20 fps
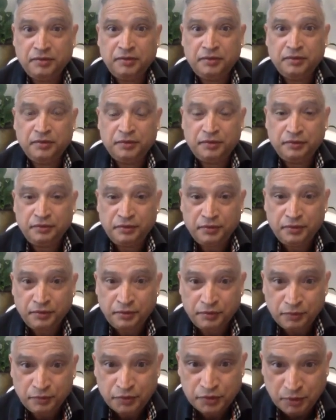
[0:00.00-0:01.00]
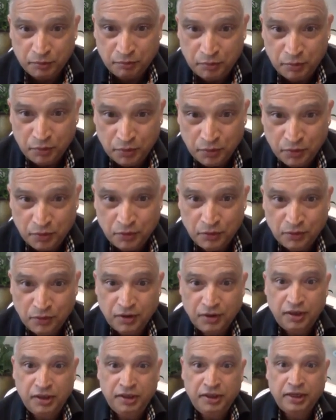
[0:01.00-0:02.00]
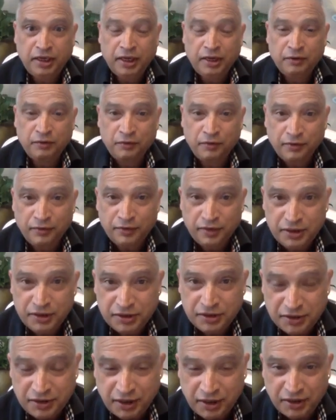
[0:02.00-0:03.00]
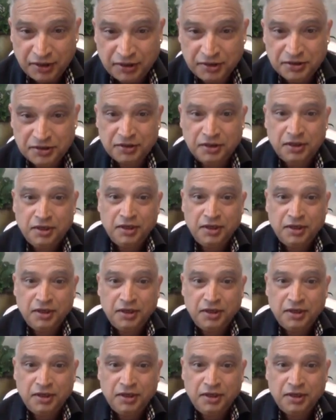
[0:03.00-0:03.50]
we support locally and all these things.